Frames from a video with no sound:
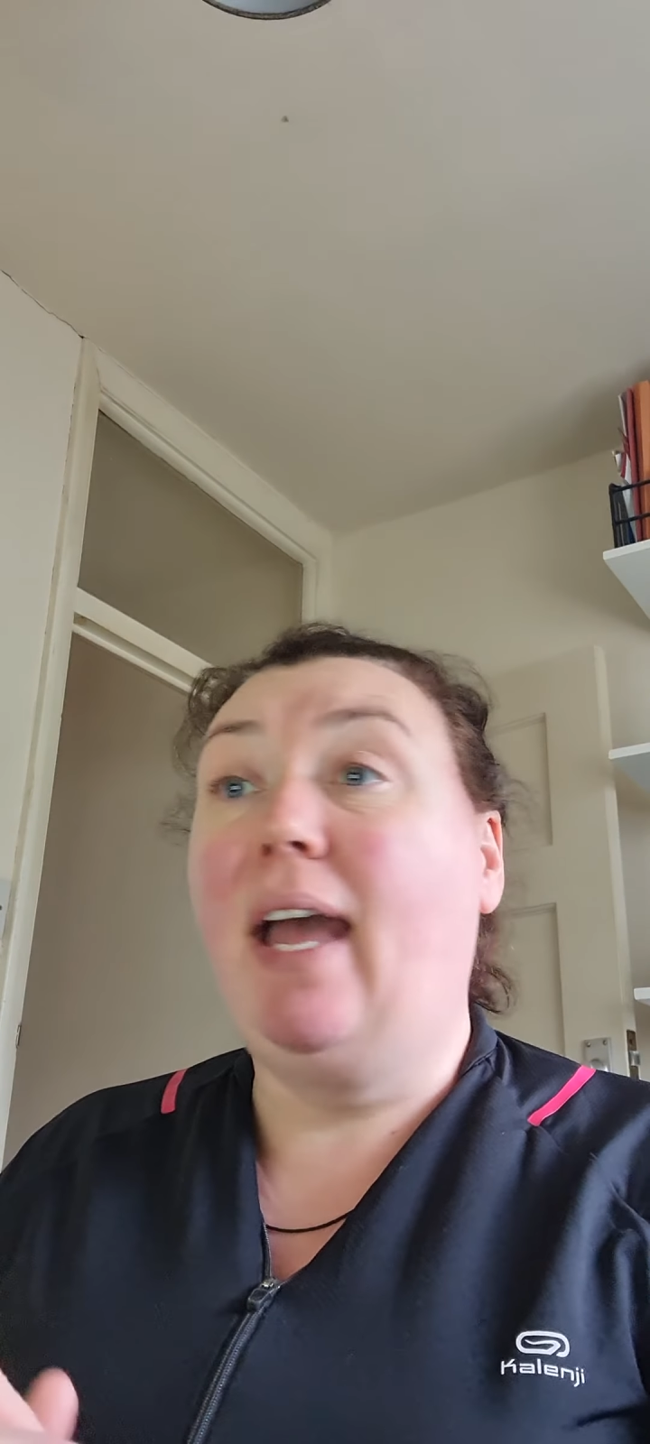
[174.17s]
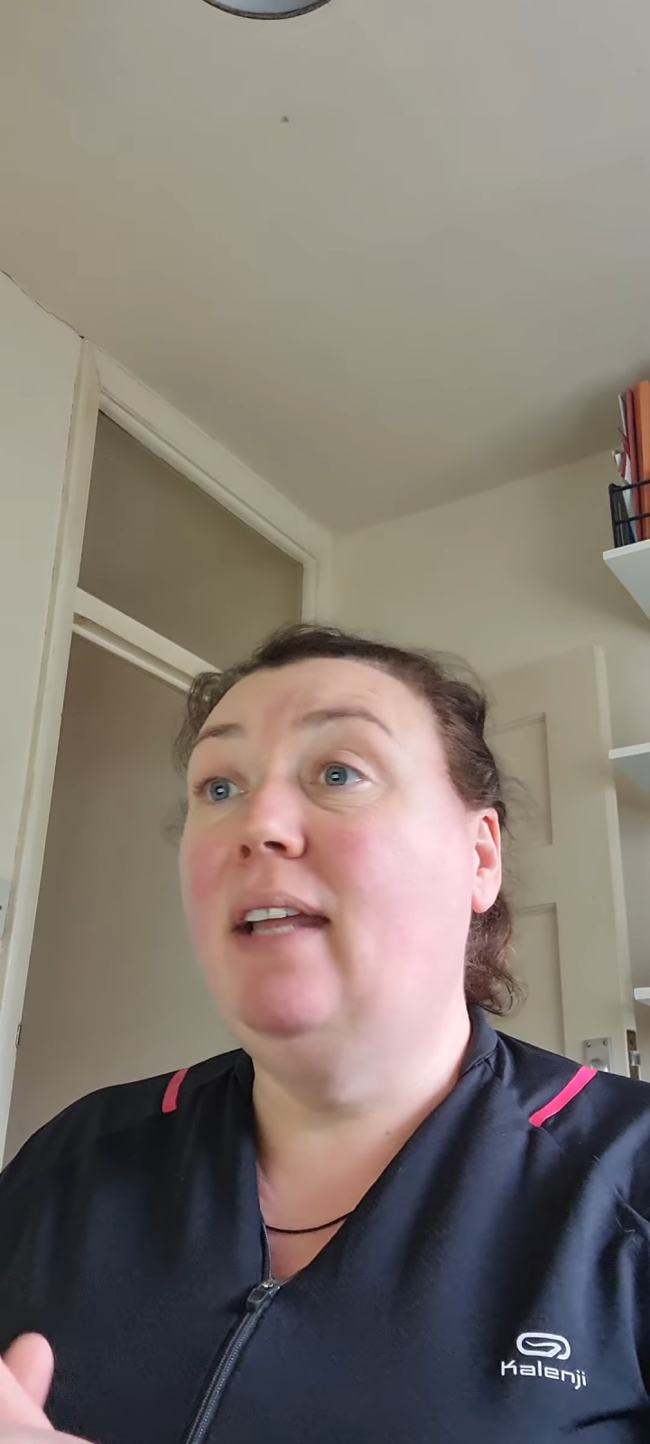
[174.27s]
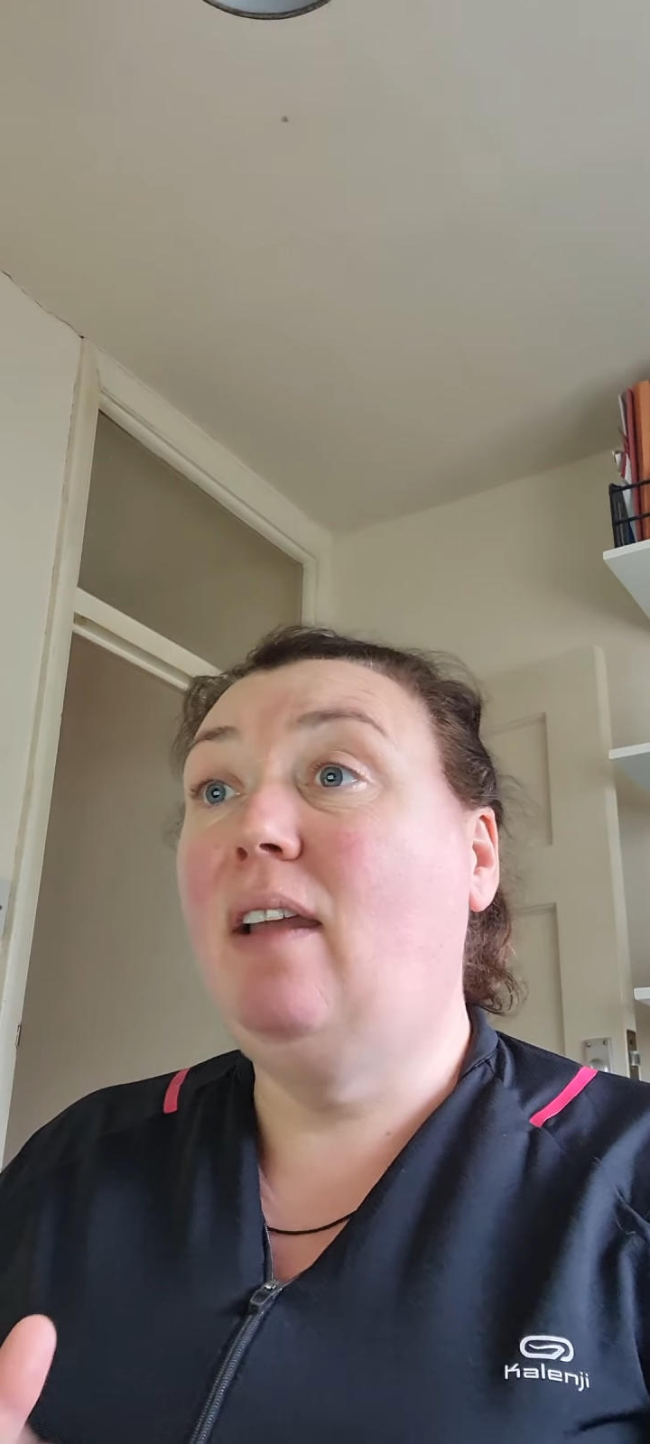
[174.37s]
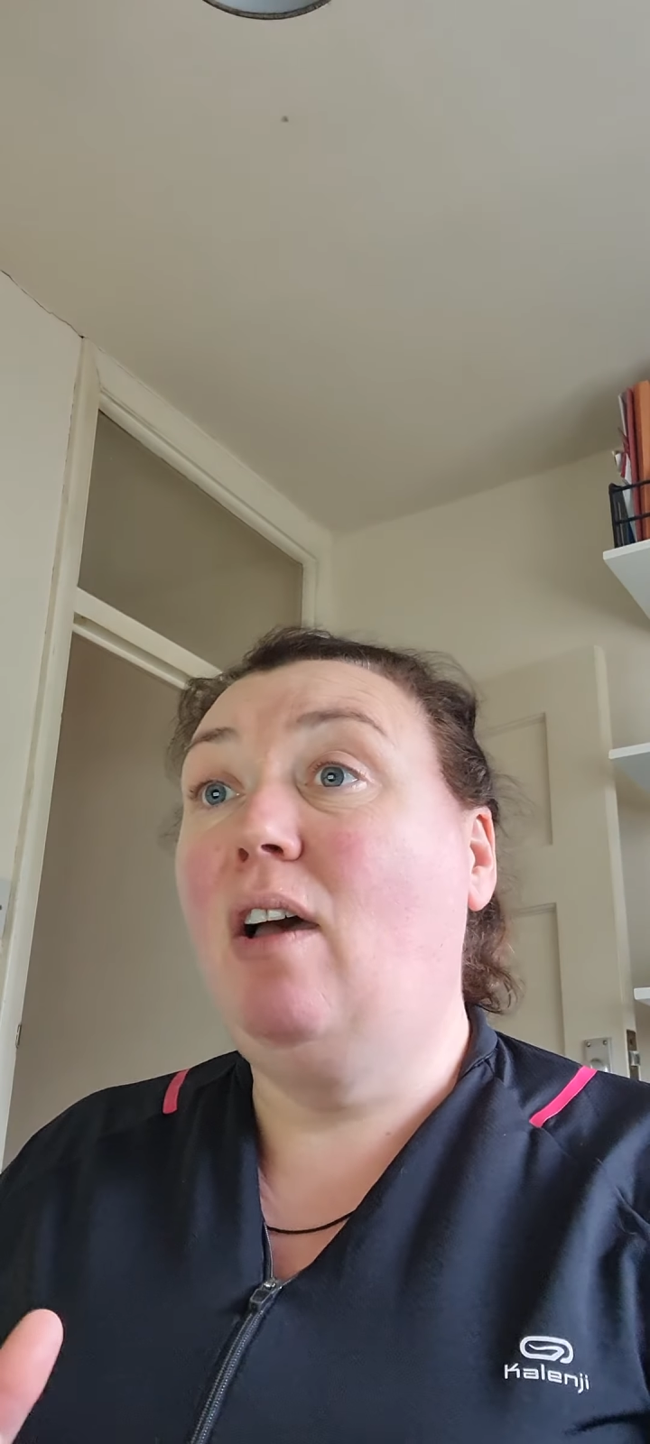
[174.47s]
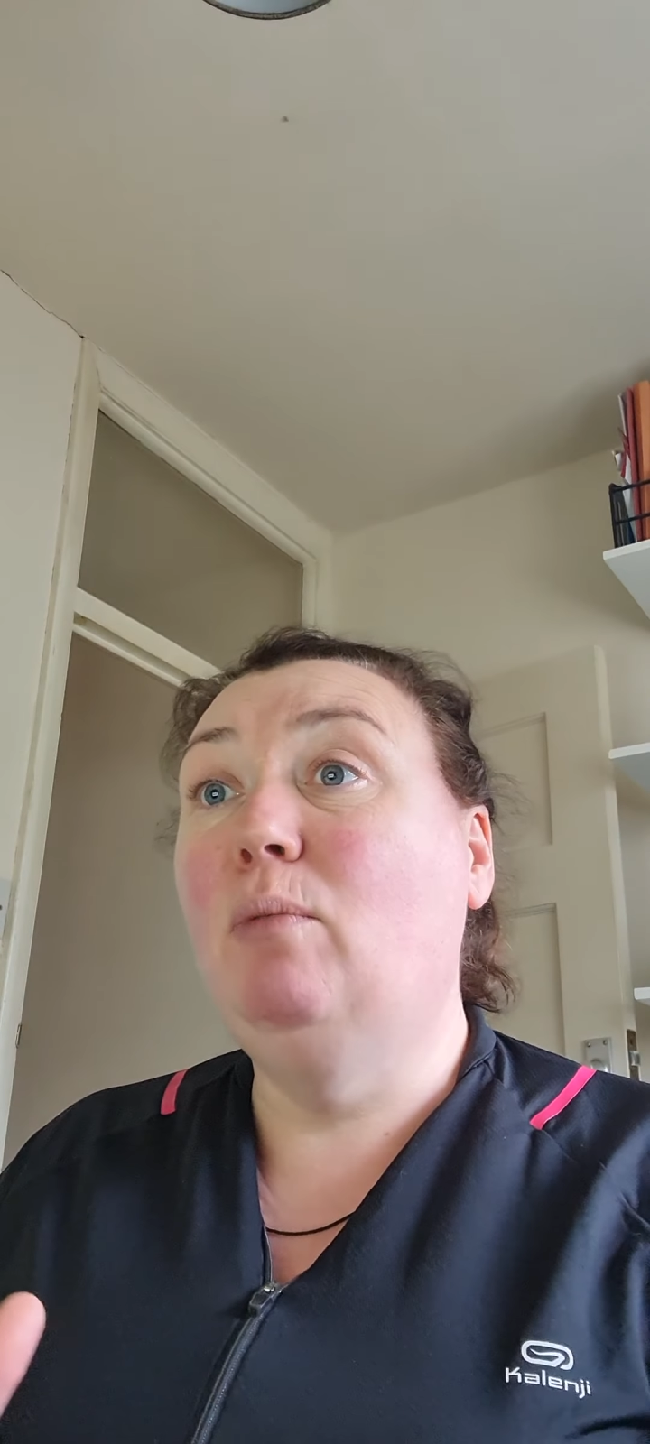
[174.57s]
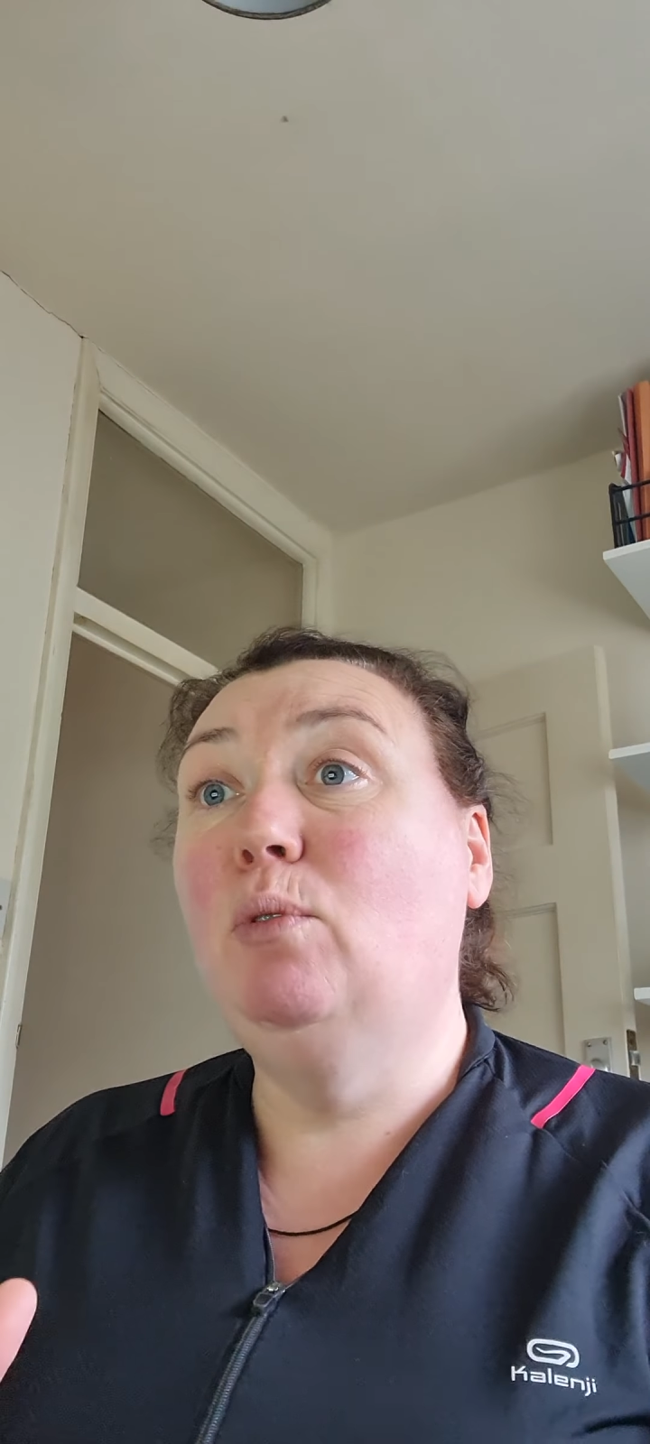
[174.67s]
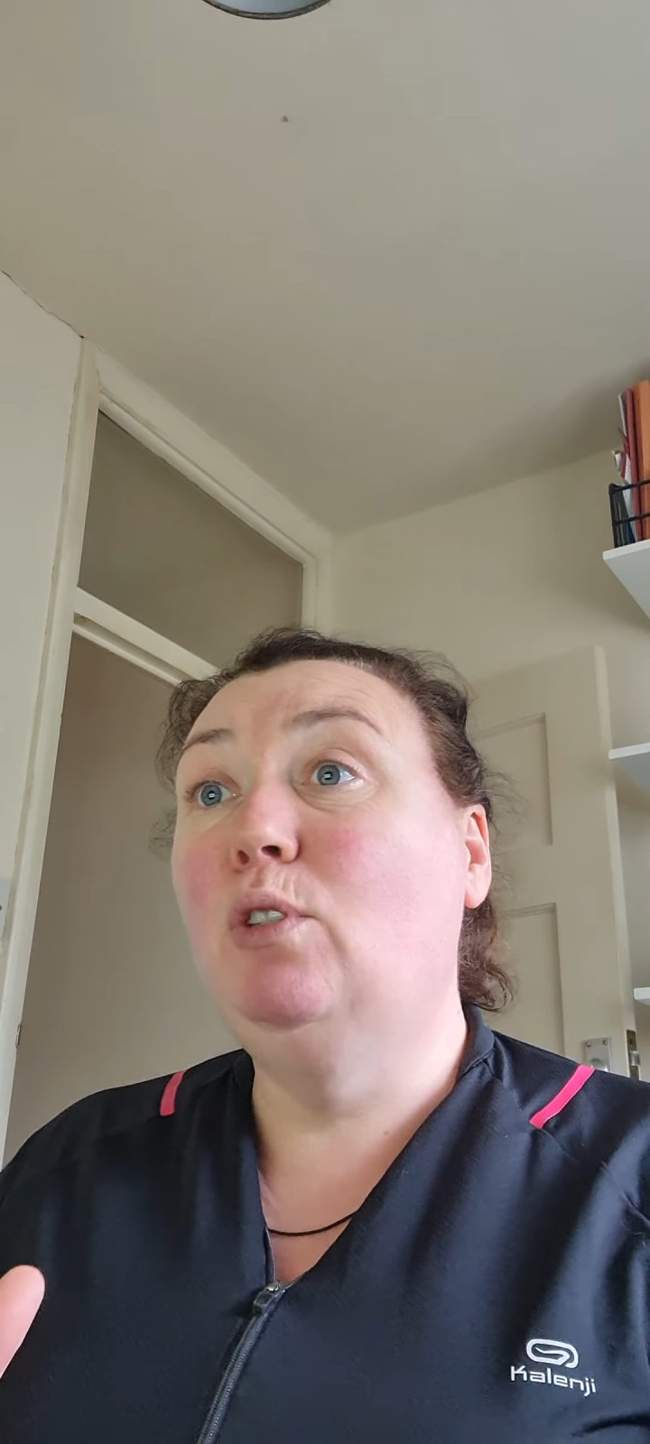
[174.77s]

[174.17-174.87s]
and I will